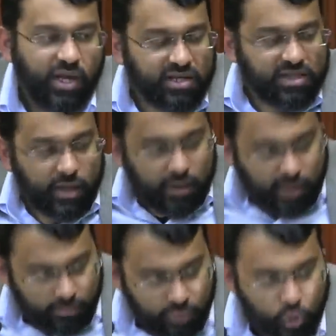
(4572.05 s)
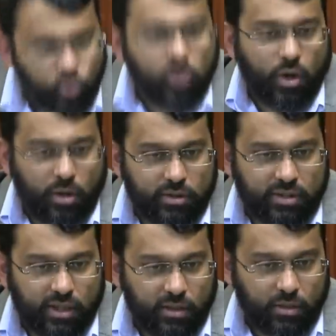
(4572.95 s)
It's not a communal
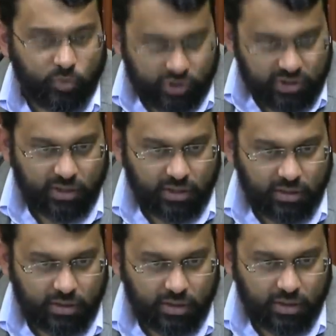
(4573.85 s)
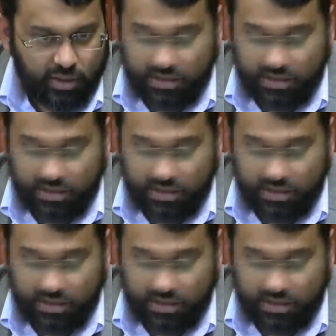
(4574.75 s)
holiday, which is an Eid. It's